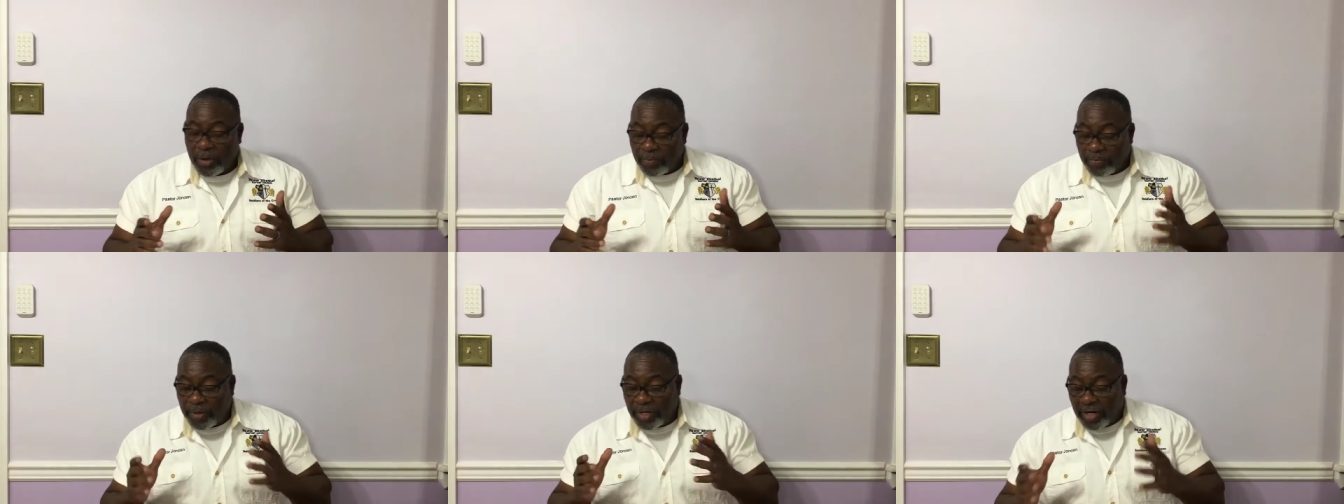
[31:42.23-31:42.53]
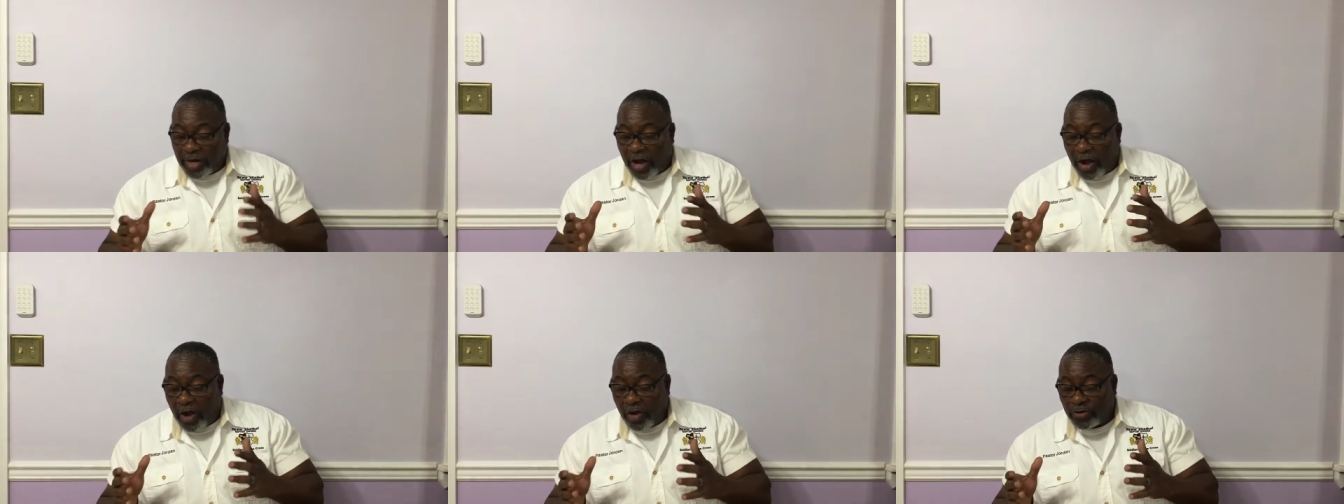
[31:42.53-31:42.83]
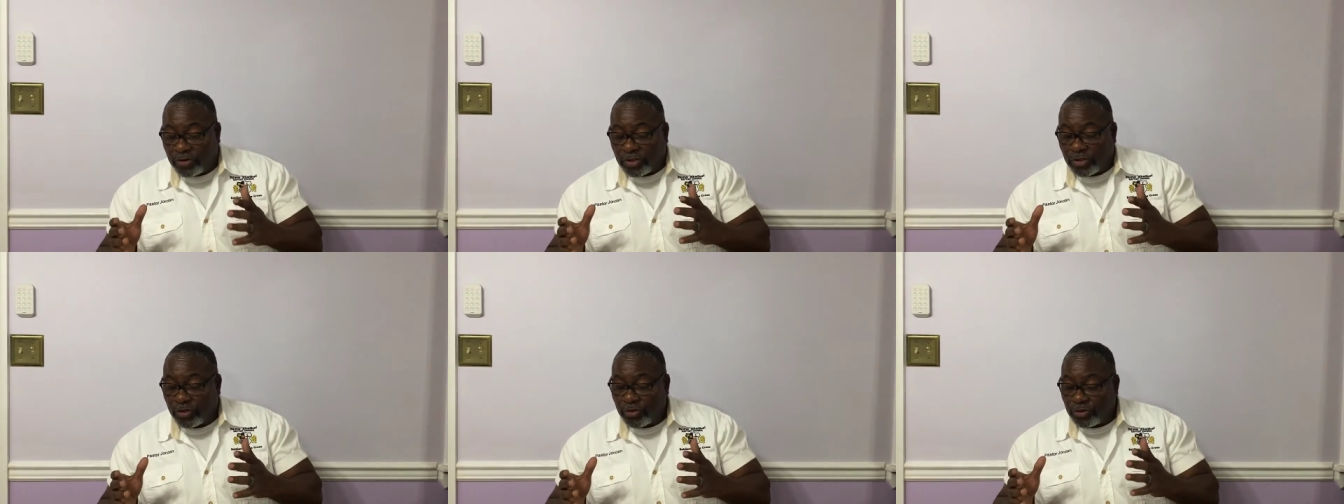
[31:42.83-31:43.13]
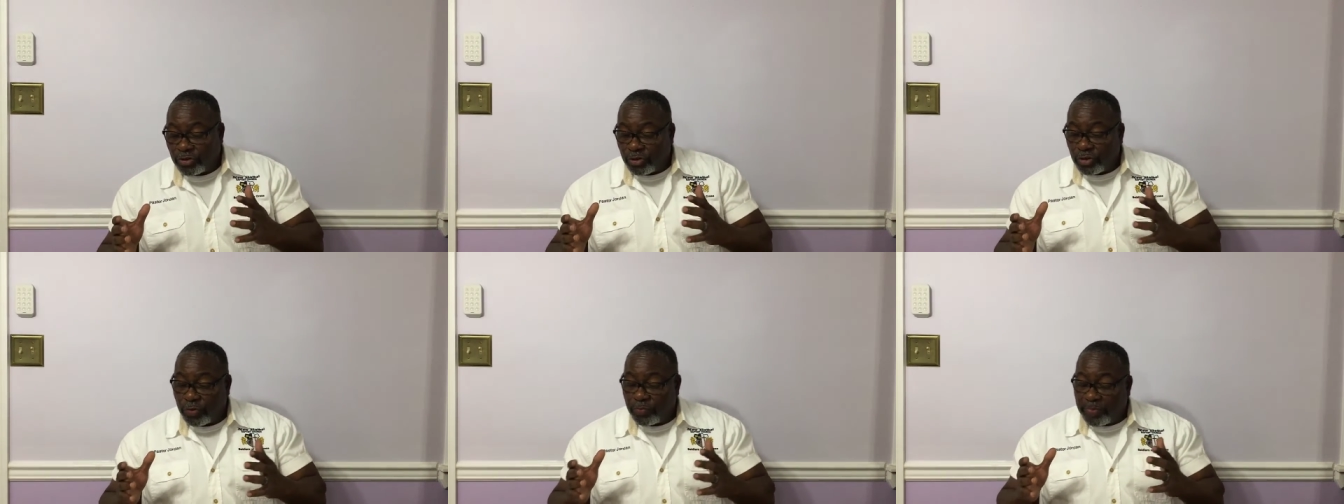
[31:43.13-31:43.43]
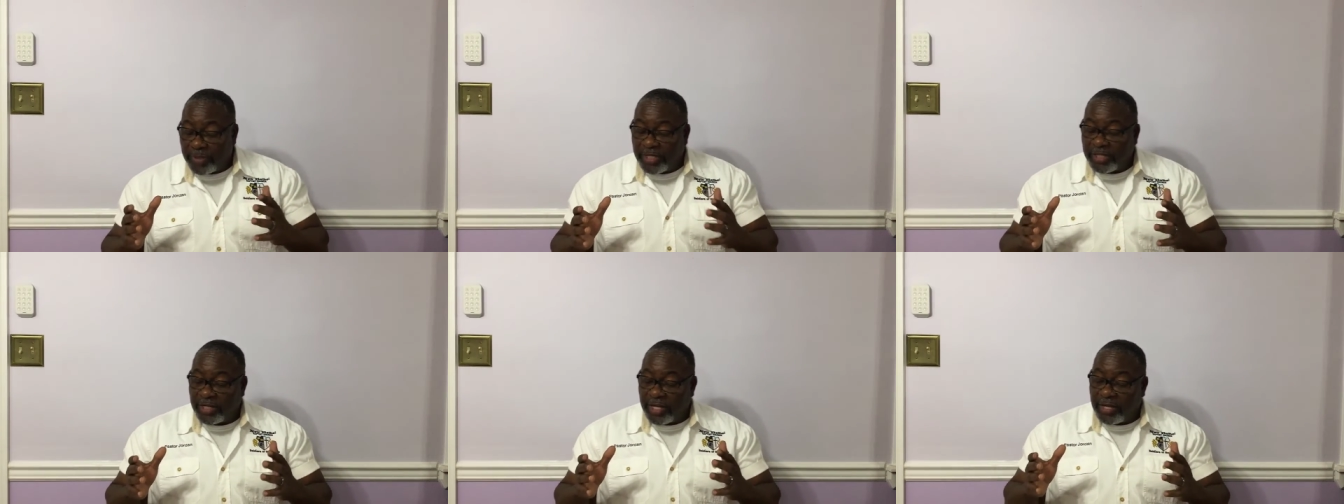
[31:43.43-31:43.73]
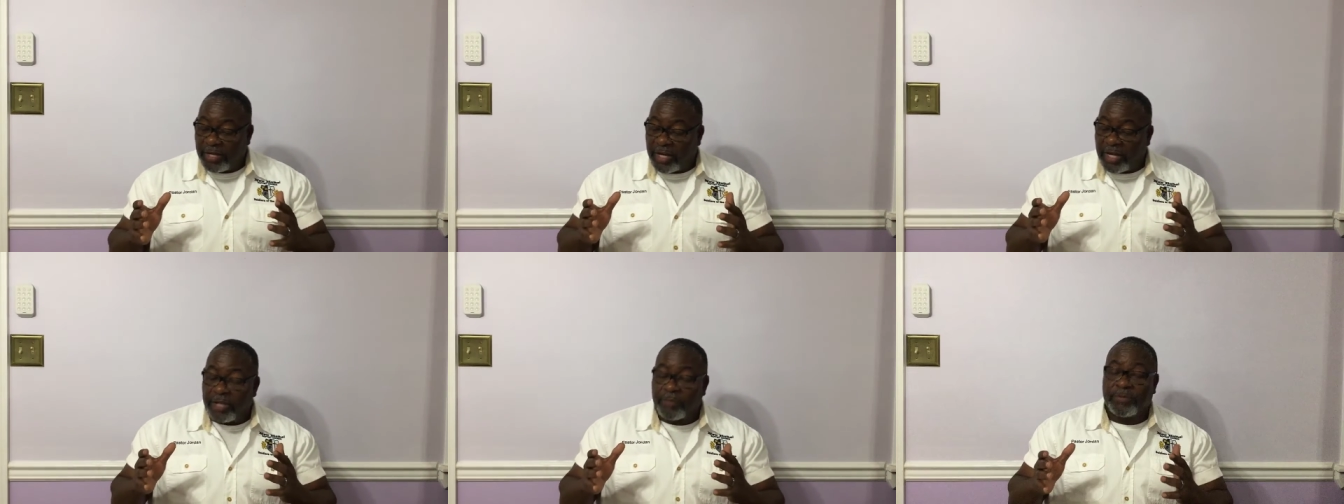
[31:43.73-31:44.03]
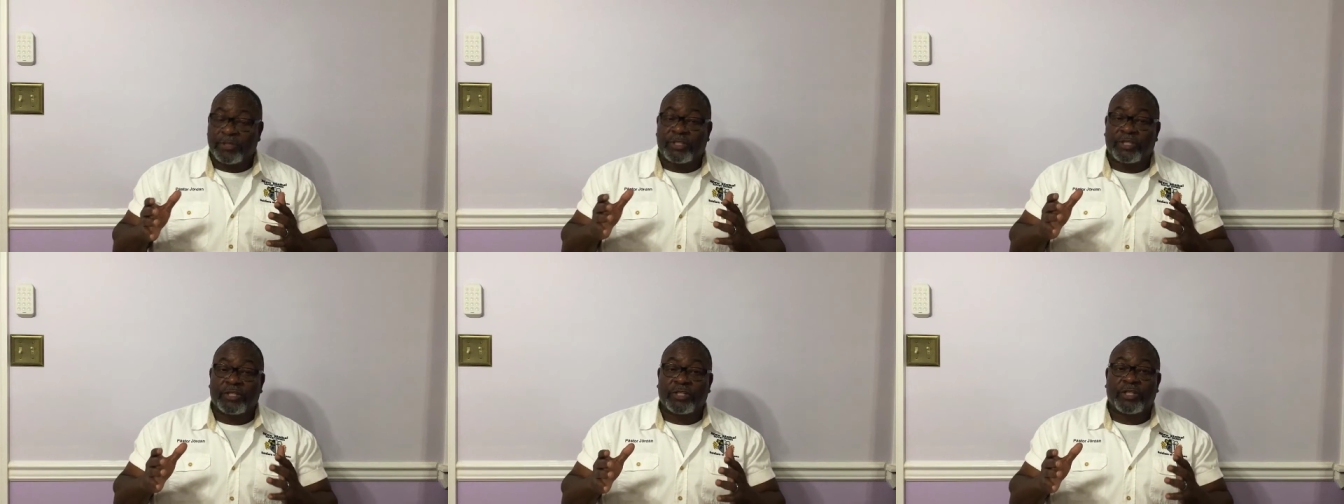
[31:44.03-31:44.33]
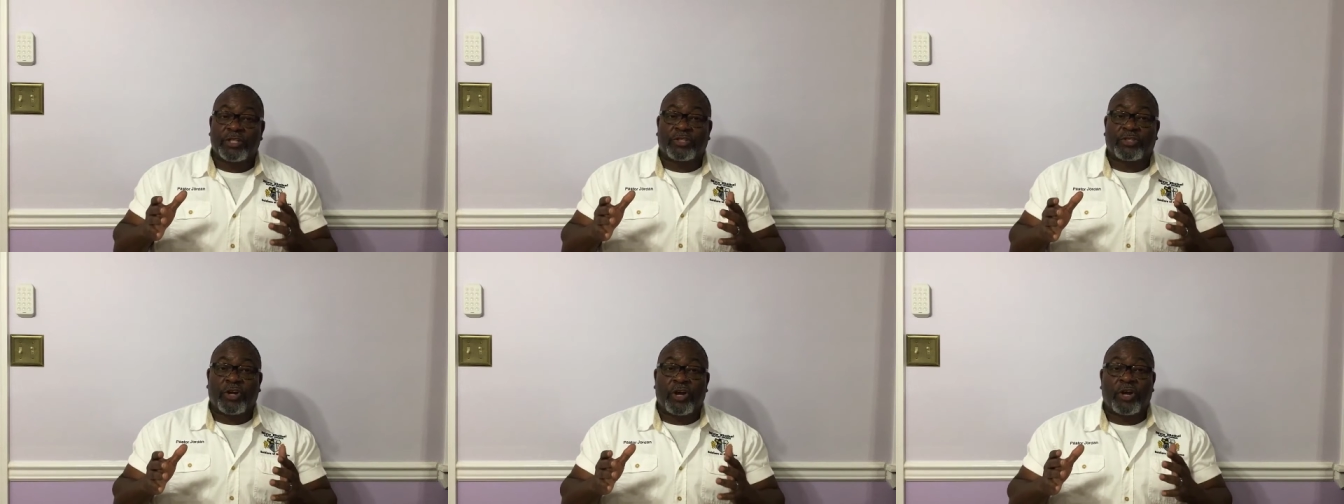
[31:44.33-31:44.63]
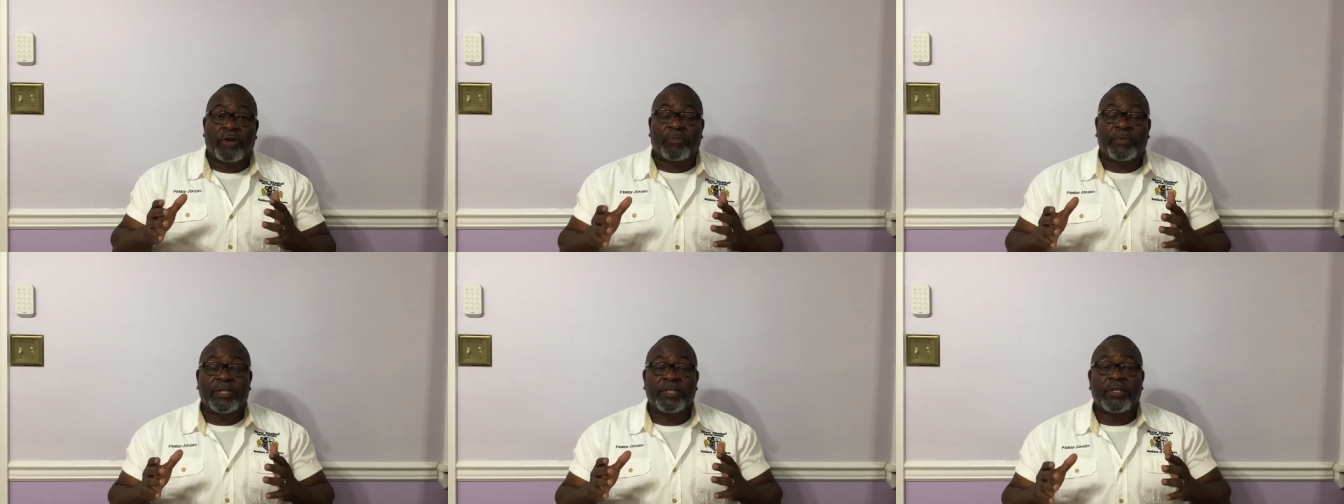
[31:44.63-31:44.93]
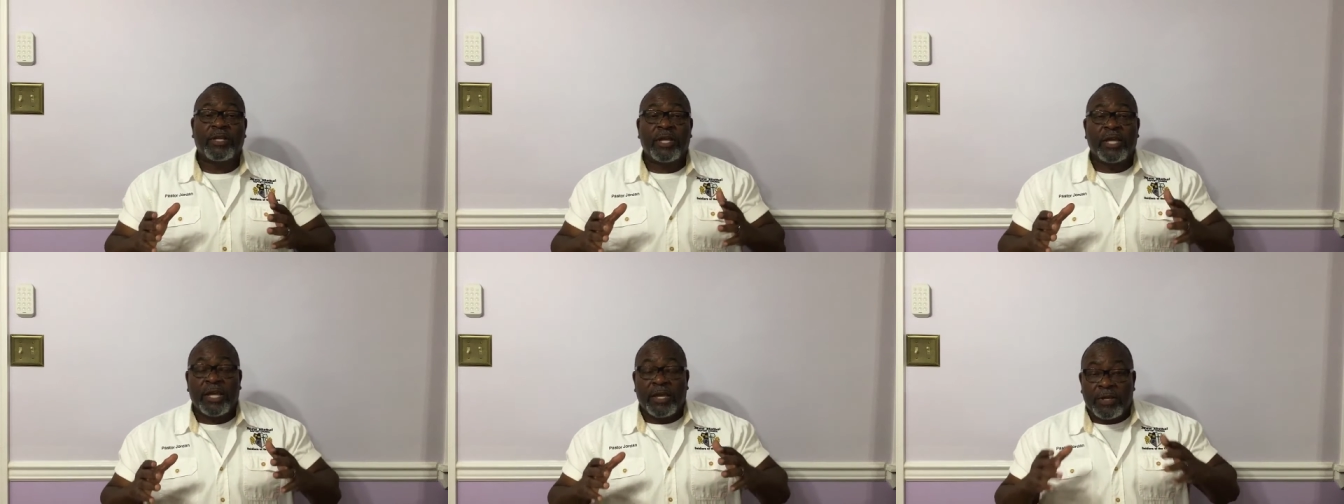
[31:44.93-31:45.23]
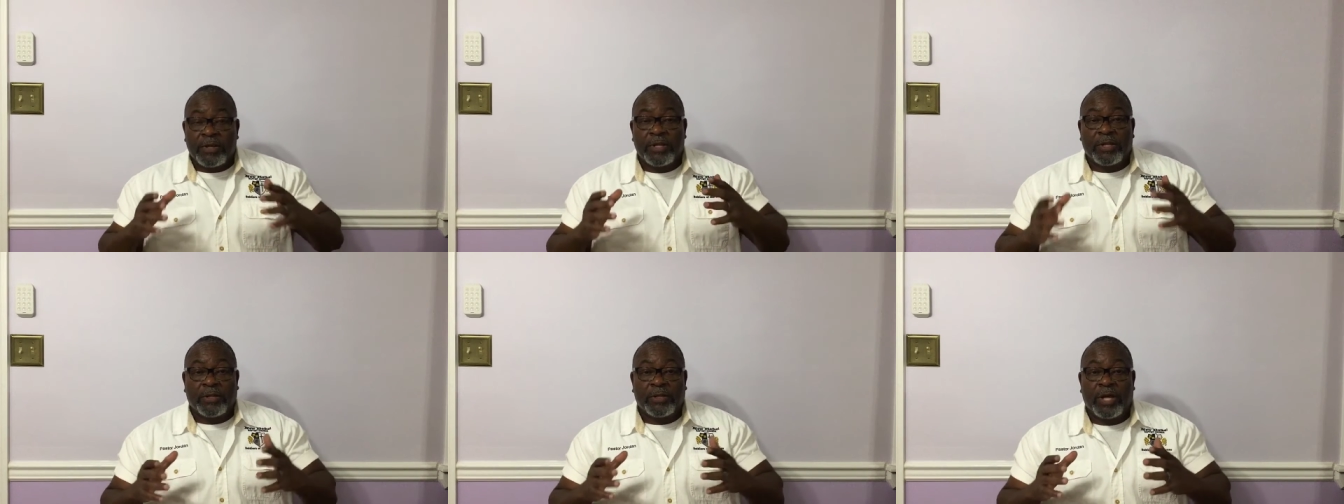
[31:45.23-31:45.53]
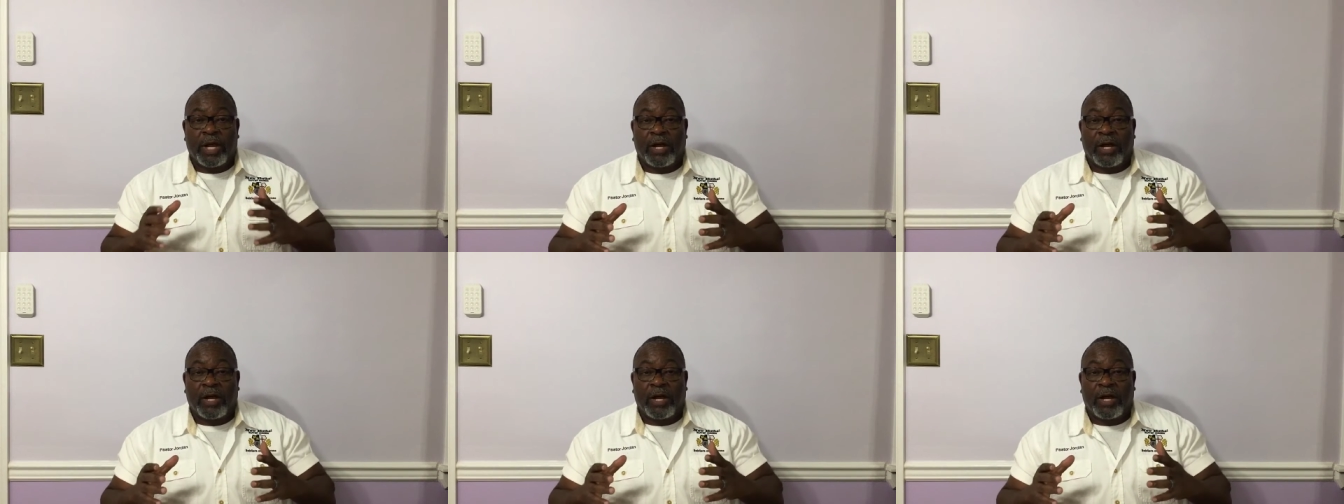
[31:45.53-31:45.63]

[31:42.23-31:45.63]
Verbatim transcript: but also you'll be able to determine eh,